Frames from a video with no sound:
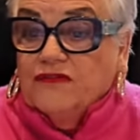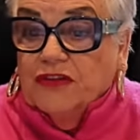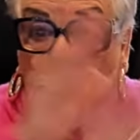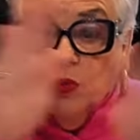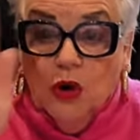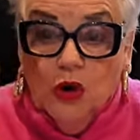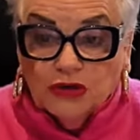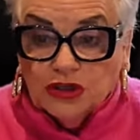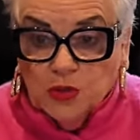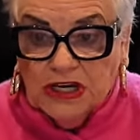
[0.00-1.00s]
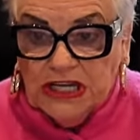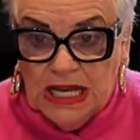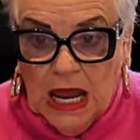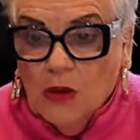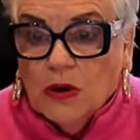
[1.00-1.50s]
for the world as we
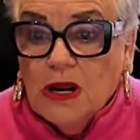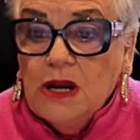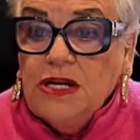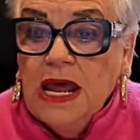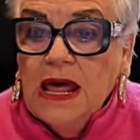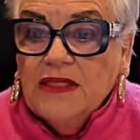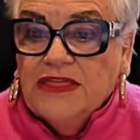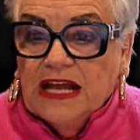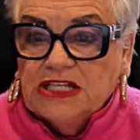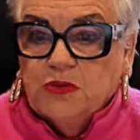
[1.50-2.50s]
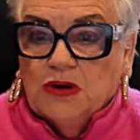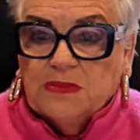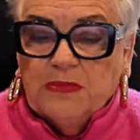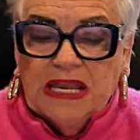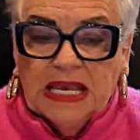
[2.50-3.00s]
know it, that's
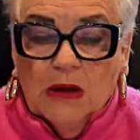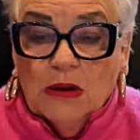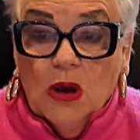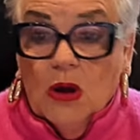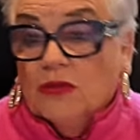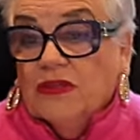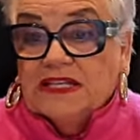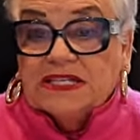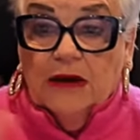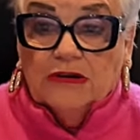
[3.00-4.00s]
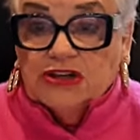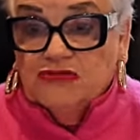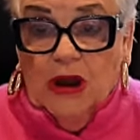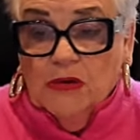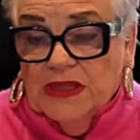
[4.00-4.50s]
what's been going on. That's how it's
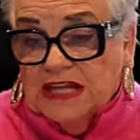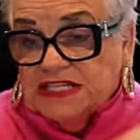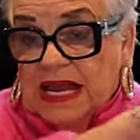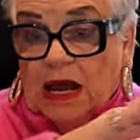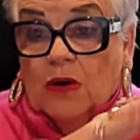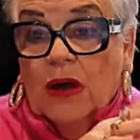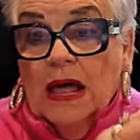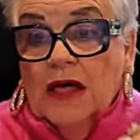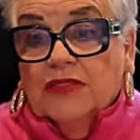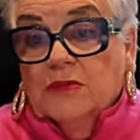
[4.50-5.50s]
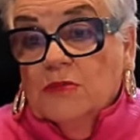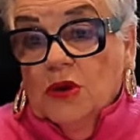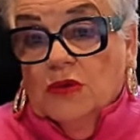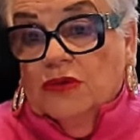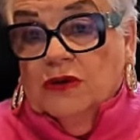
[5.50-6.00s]
grown. That's how
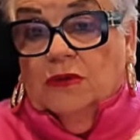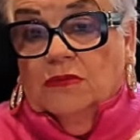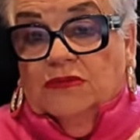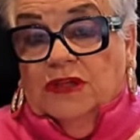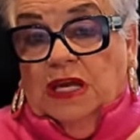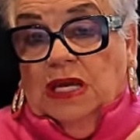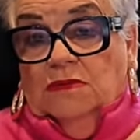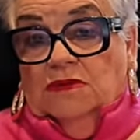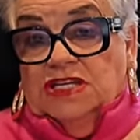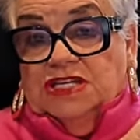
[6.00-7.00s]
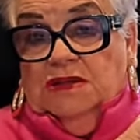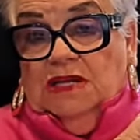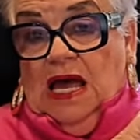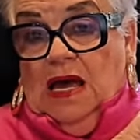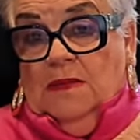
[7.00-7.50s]
the the
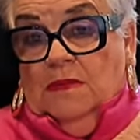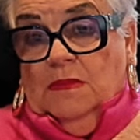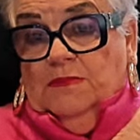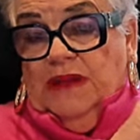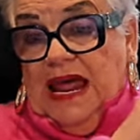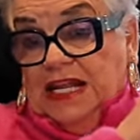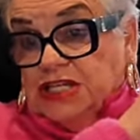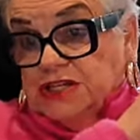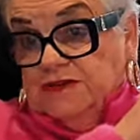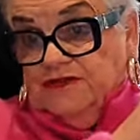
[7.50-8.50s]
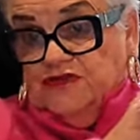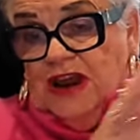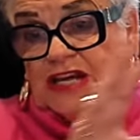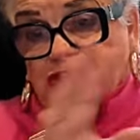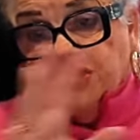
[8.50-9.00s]
the um, planets have
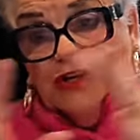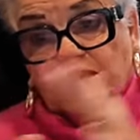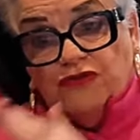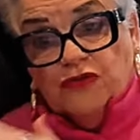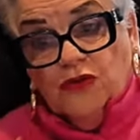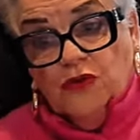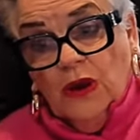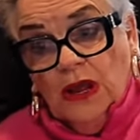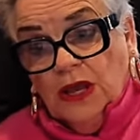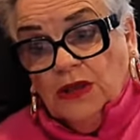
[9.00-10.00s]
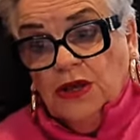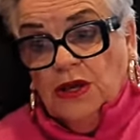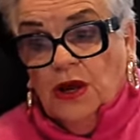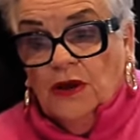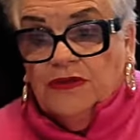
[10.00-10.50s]
transited through.
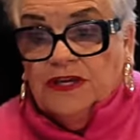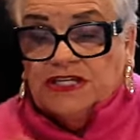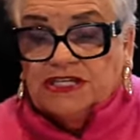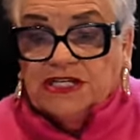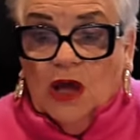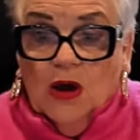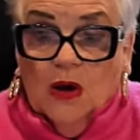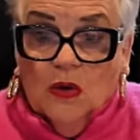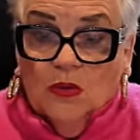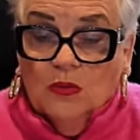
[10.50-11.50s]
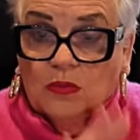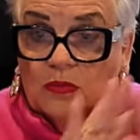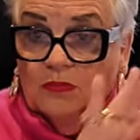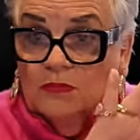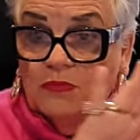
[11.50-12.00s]
You know, this whole
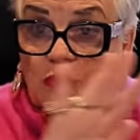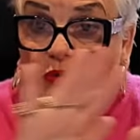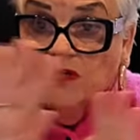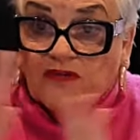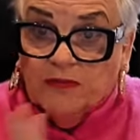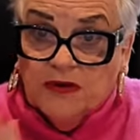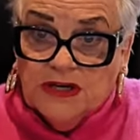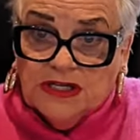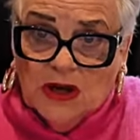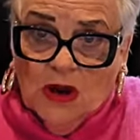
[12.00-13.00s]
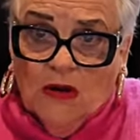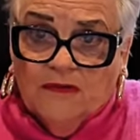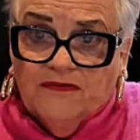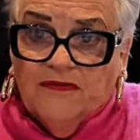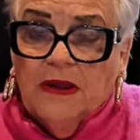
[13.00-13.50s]
movement
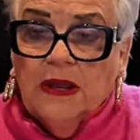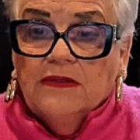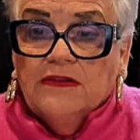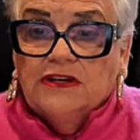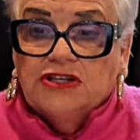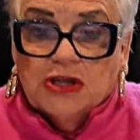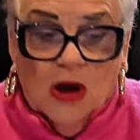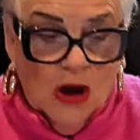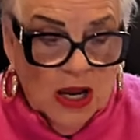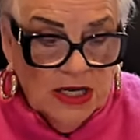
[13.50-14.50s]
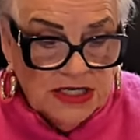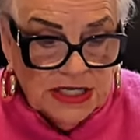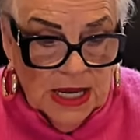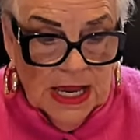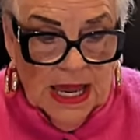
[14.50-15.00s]
of the
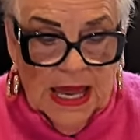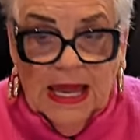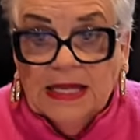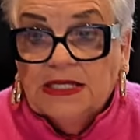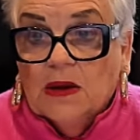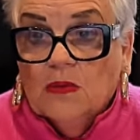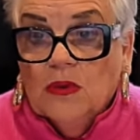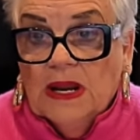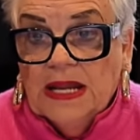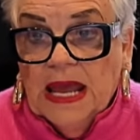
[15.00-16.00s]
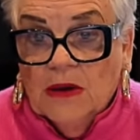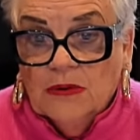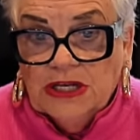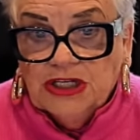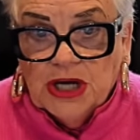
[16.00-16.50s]
skies. And we're
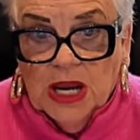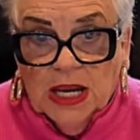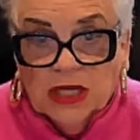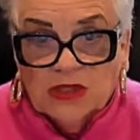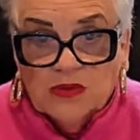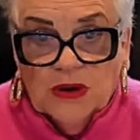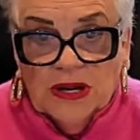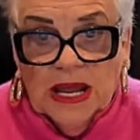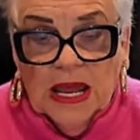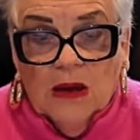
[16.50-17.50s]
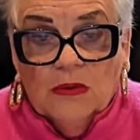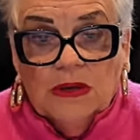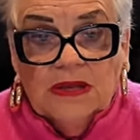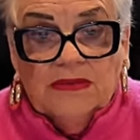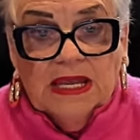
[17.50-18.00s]
now in change. We're
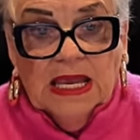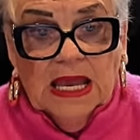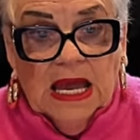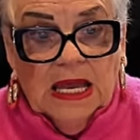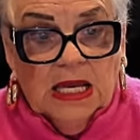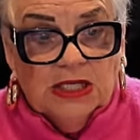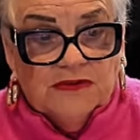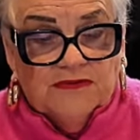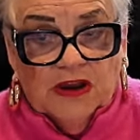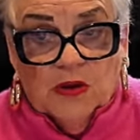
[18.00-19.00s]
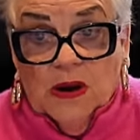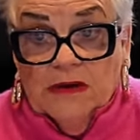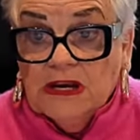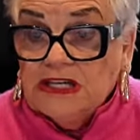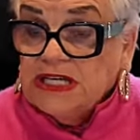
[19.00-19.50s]
now in the age of
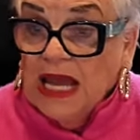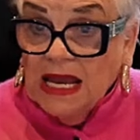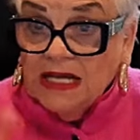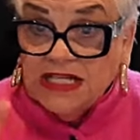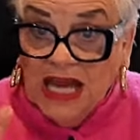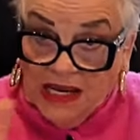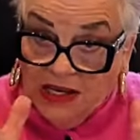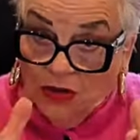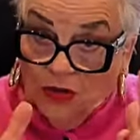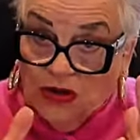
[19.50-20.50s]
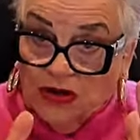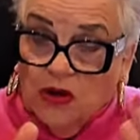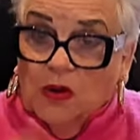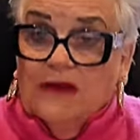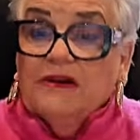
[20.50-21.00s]
Aquarius take a look at
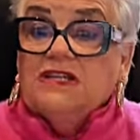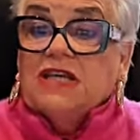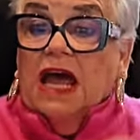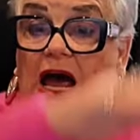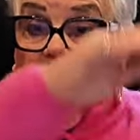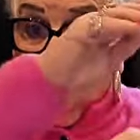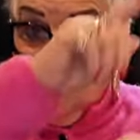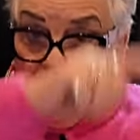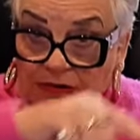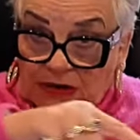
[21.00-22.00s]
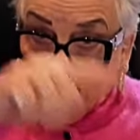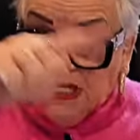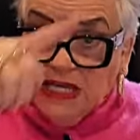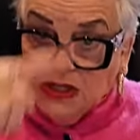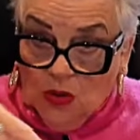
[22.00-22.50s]
Aquarius.
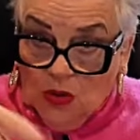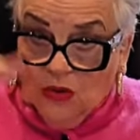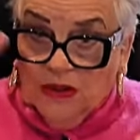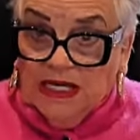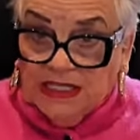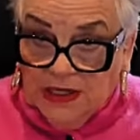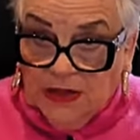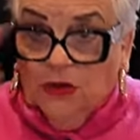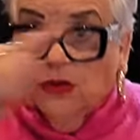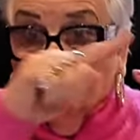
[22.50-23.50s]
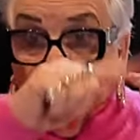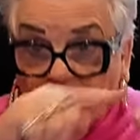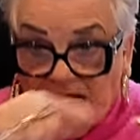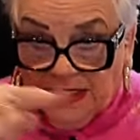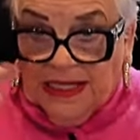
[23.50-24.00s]
Aquarius has all these little
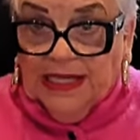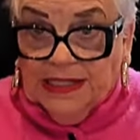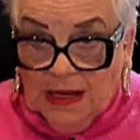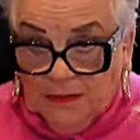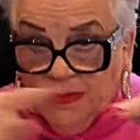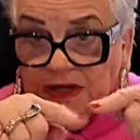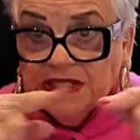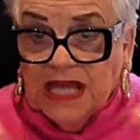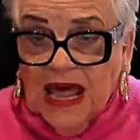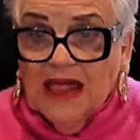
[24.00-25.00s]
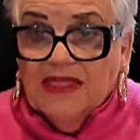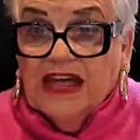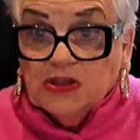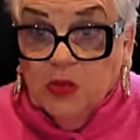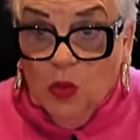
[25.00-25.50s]
wiggly numbers.
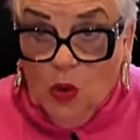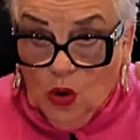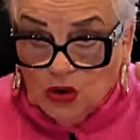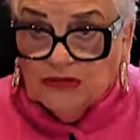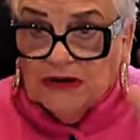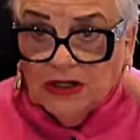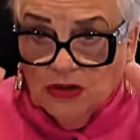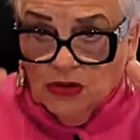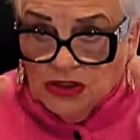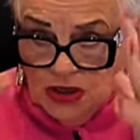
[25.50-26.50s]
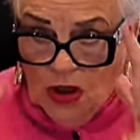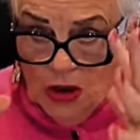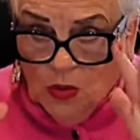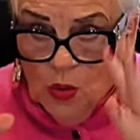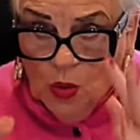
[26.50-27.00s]
That's water. It looks
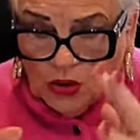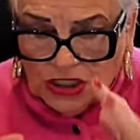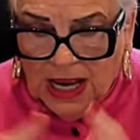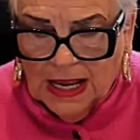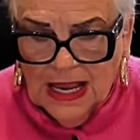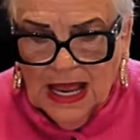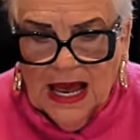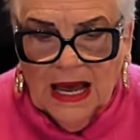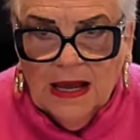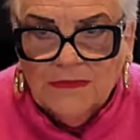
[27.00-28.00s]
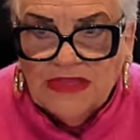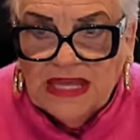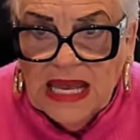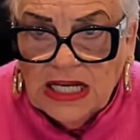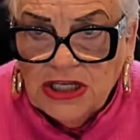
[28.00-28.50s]
like water. Um,
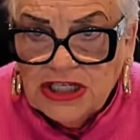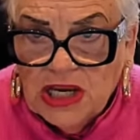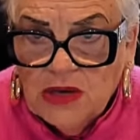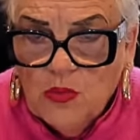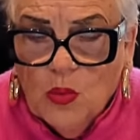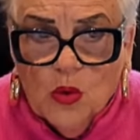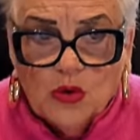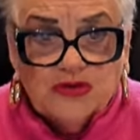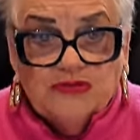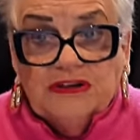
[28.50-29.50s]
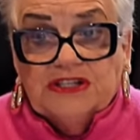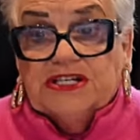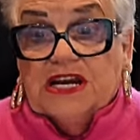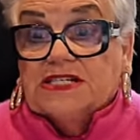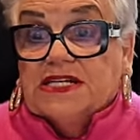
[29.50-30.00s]
the energy in water
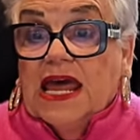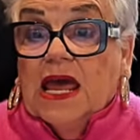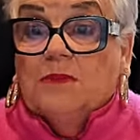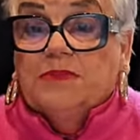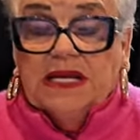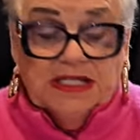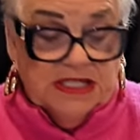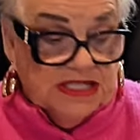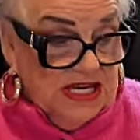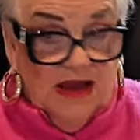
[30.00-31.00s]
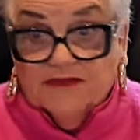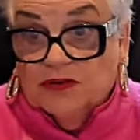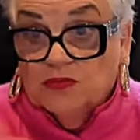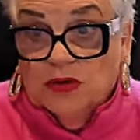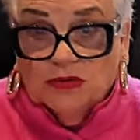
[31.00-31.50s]
is just now being
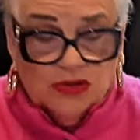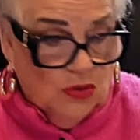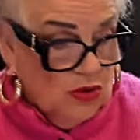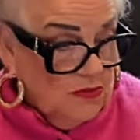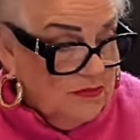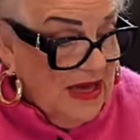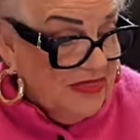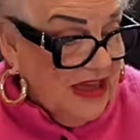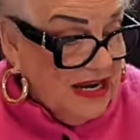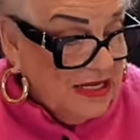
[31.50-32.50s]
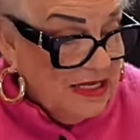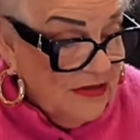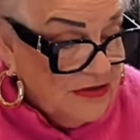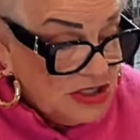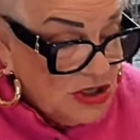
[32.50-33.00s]
discovered. We'll talk about that
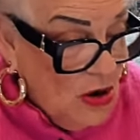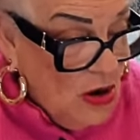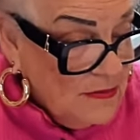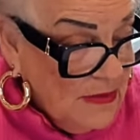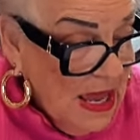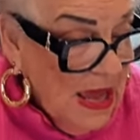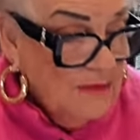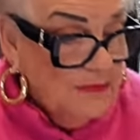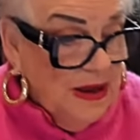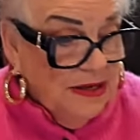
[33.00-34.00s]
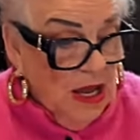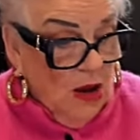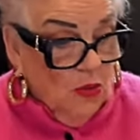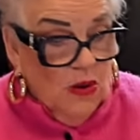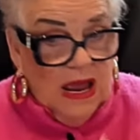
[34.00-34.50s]
another time. But
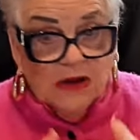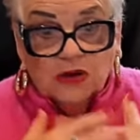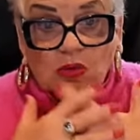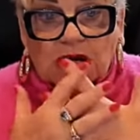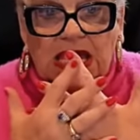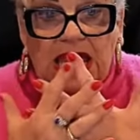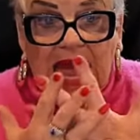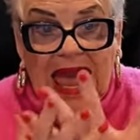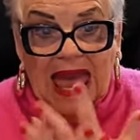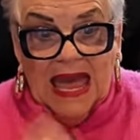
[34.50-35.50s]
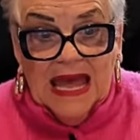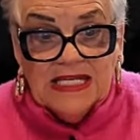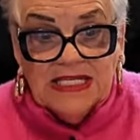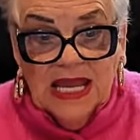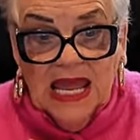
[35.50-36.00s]
we're looking
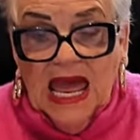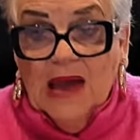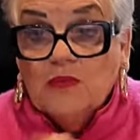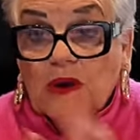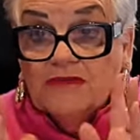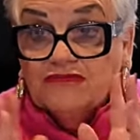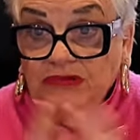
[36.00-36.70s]
at and we're